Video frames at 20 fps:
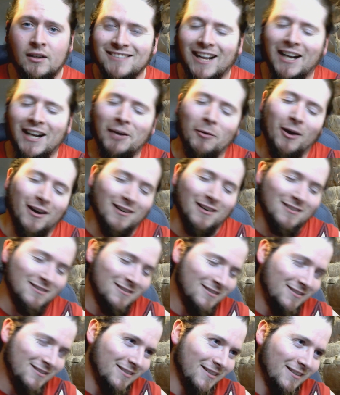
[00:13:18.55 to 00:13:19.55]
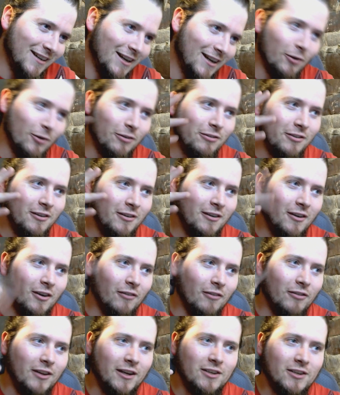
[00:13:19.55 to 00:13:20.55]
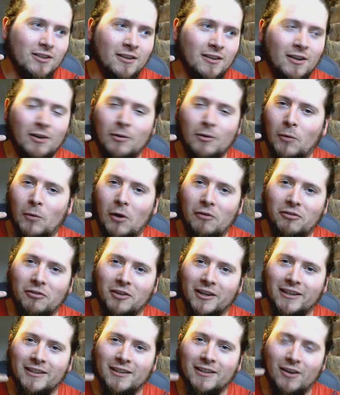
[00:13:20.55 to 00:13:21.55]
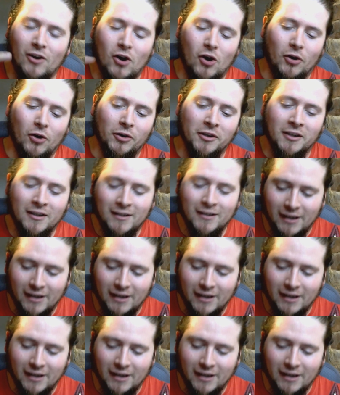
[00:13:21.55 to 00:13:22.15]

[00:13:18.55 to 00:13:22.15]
Anyway, enough of this waffling on.